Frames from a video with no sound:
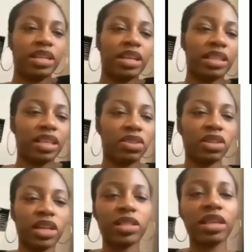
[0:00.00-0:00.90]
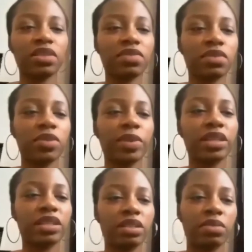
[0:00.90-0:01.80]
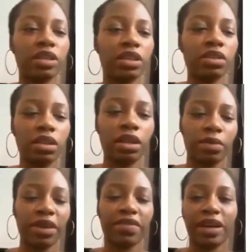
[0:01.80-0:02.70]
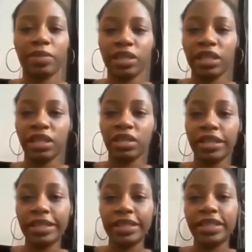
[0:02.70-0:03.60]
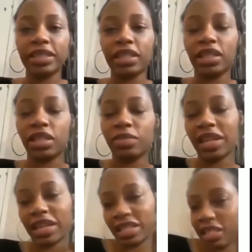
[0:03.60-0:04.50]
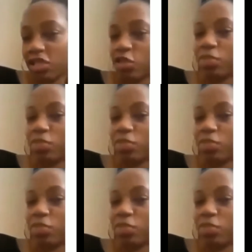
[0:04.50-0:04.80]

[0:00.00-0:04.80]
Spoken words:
And I thank you guys. Thank you for respecting me and my family. Like I said,